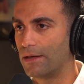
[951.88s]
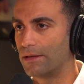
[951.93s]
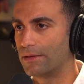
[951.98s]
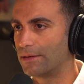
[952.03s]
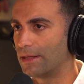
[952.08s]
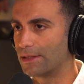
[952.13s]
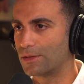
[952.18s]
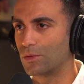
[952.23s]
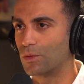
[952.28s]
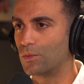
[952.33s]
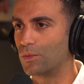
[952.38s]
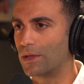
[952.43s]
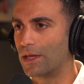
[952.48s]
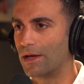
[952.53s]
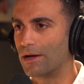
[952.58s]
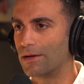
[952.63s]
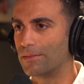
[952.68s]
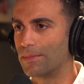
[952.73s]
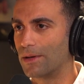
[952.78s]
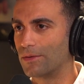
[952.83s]
That's what we
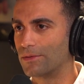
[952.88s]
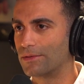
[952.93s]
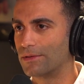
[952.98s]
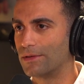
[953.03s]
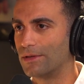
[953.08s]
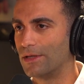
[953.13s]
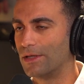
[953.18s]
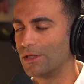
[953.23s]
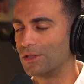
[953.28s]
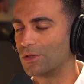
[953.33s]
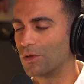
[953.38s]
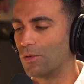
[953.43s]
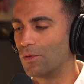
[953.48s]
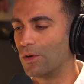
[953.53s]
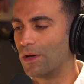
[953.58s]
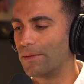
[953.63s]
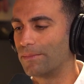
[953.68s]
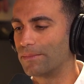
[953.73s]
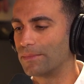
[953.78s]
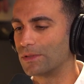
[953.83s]
care about.
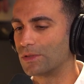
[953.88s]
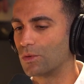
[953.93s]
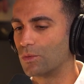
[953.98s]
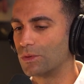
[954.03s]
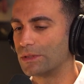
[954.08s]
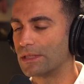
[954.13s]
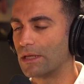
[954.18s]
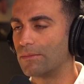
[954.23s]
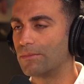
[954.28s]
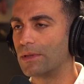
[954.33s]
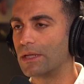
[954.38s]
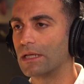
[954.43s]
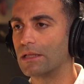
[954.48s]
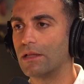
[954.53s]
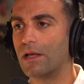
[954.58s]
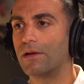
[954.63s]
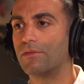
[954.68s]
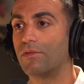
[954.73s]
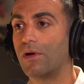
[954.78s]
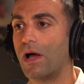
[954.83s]
So we started bringing a
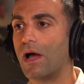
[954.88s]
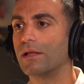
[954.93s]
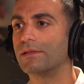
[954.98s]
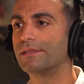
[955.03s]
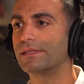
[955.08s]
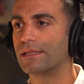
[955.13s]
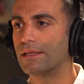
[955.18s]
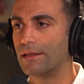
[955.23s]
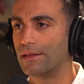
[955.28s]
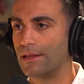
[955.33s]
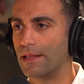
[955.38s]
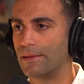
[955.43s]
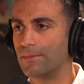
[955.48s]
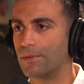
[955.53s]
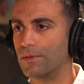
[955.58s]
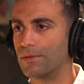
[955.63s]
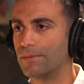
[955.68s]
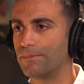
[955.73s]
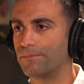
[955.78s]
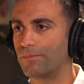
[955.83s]
lot of unskilled
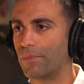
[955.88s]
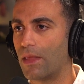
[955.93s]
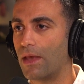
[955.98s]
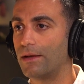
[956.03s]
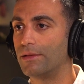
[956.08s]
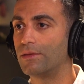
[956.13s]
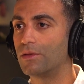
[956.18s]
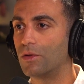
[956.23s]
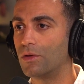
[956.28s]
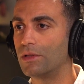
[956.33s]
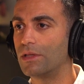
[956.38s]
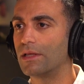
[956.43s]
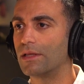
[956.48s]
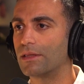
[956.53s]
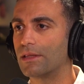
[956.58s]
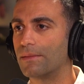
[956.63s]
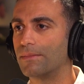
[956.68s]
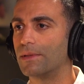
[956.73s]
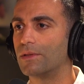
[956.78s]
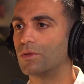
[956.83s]
labor and
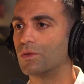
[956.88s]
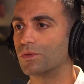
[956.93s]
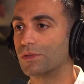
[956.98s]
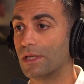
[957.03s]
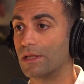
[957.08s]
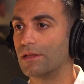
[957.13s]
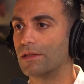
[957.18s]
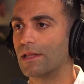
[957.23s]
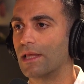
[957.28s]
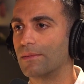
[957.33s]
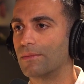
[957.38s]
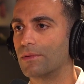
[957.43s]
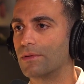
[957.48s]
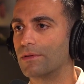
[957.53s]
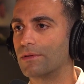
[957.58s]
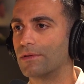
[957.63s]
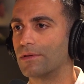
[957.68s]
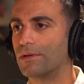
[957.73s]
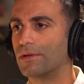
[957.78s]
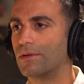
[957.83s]
turning them into skilled
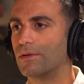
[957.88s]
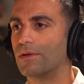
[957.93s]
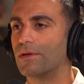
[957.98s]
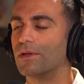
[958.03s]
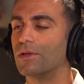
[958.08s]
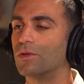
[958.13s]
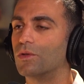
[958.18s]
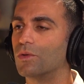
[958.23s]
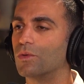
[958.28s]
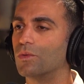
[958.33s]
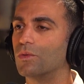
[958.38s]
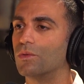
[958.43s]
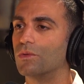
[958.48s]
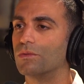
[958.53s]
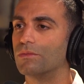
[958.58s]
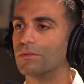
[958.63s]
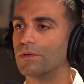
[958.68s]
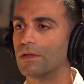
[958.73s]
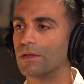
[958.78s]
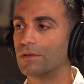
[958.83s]
labor, into
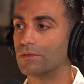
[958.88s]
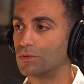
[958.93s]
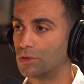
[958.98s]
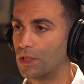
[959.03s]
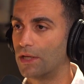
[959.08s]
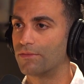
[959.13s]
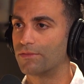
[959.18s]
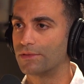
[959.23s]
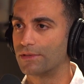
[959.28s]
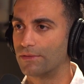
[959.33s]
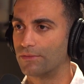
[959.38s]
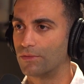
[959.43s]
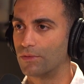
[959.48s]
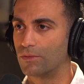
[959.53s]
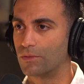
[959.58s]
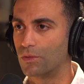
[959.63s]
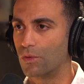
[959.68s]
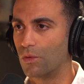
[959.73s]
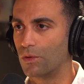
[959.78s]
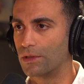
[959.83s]
chefs, if you
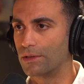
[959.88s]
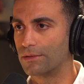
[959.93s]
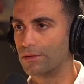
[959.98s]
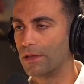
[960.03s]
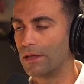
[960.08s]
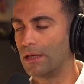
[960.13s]
would call it.